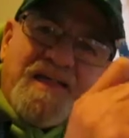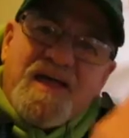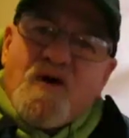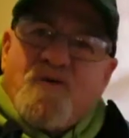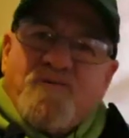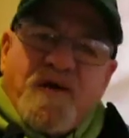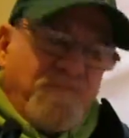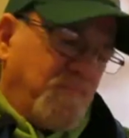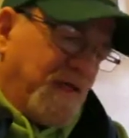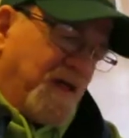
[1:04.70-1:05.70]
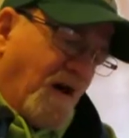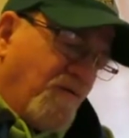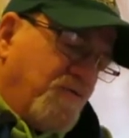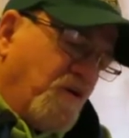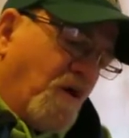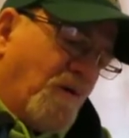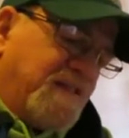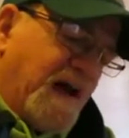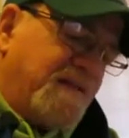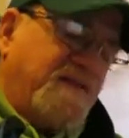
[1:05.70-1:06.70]
in the Irving Media. You know what
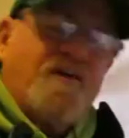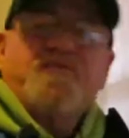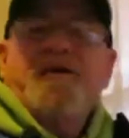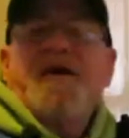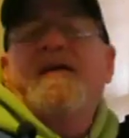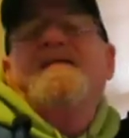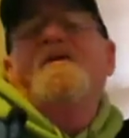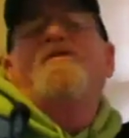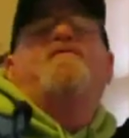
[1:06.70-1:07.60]
that tells me? The